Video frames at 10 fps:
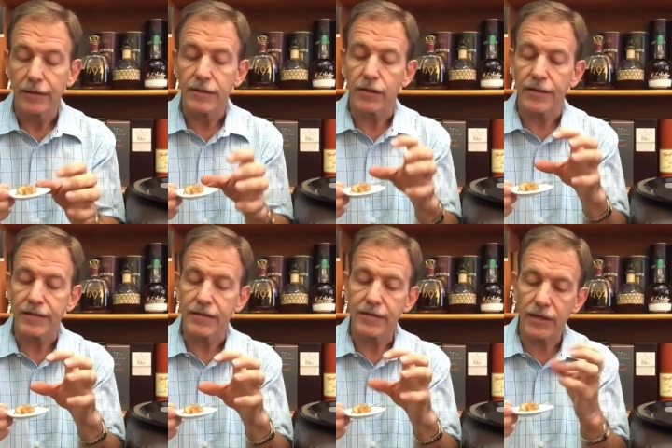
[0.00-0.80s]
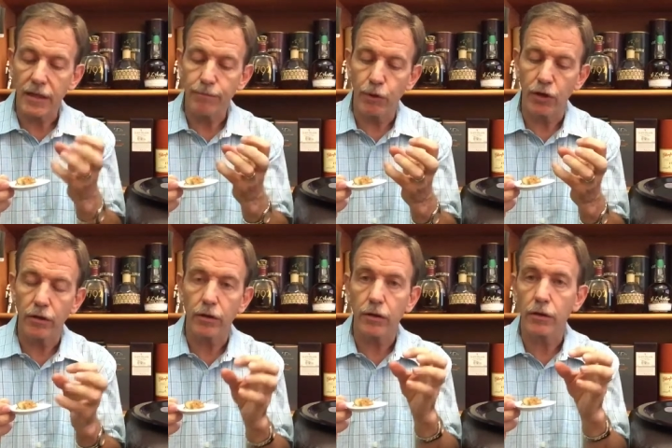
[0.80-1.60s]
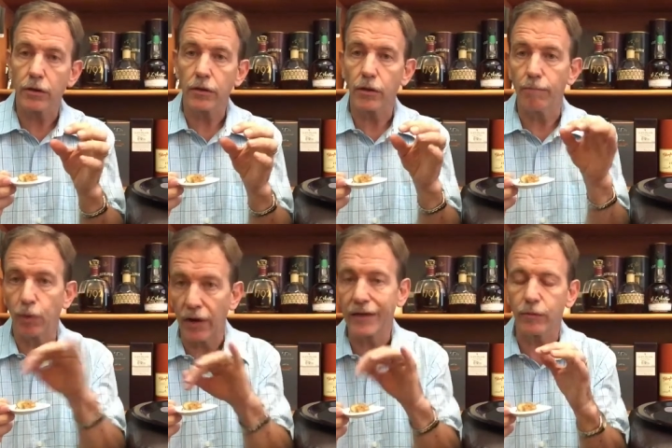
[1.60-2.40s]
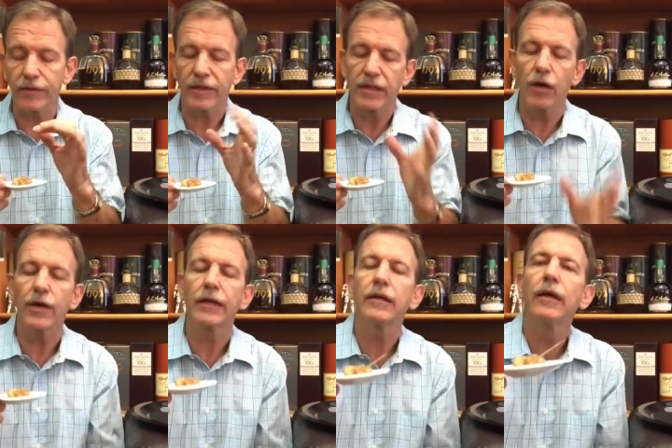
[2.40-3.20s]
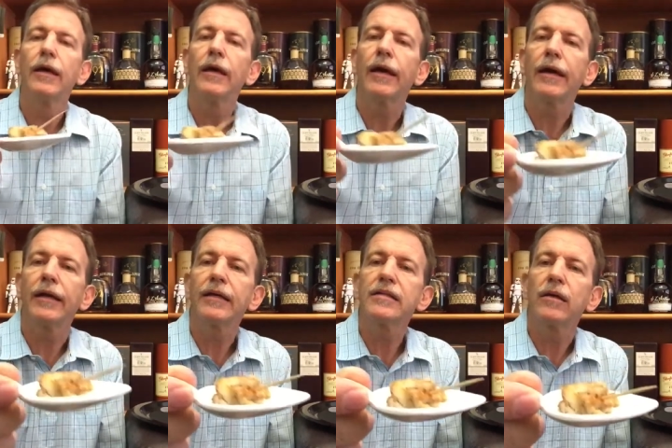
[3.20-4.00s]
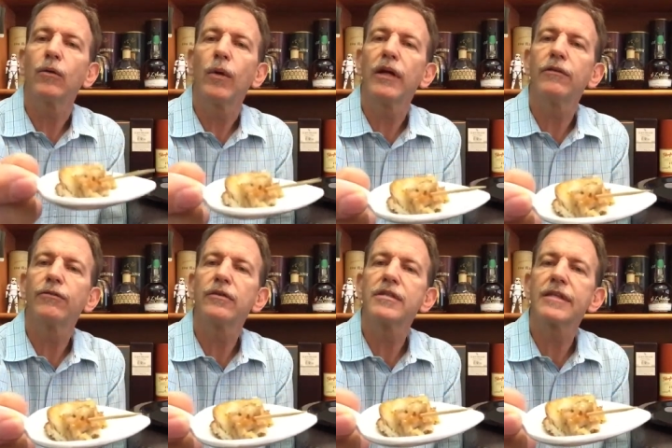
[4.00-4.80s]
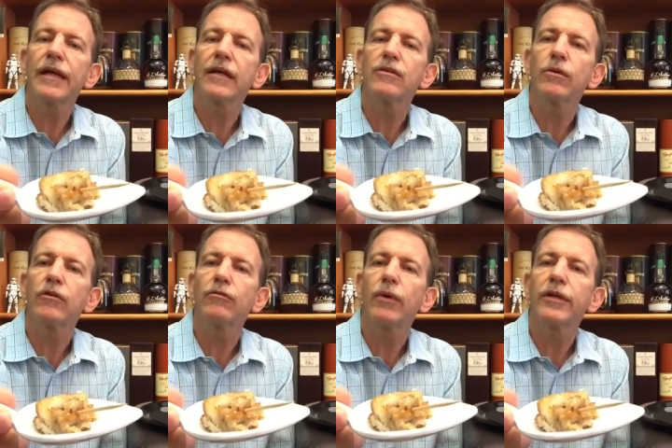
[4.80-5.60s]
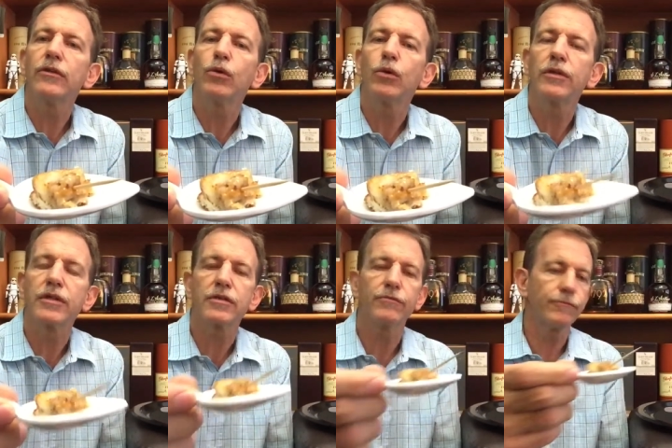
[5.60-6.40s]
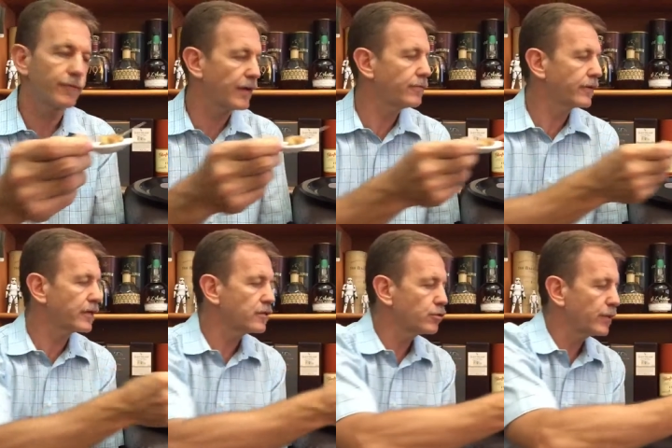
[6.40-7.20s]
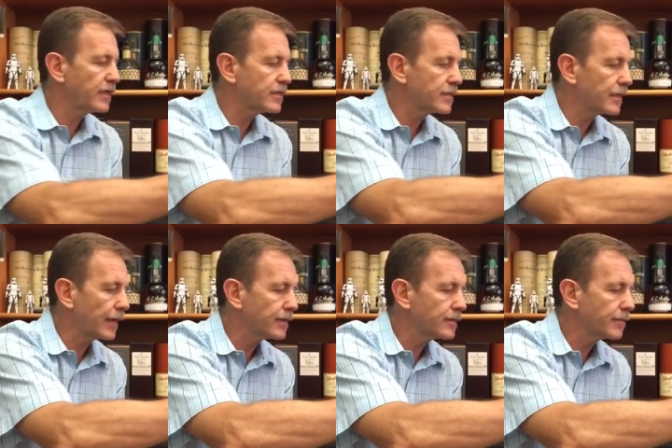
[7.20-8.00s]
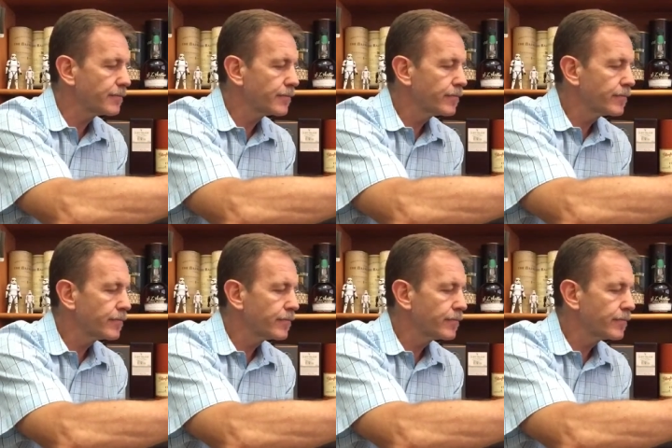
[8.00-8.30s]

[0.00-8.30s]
So it's a Cinnabon combined with a donut, and it is a wonderful snack. It's one of my daughter's favorite sweet snacks.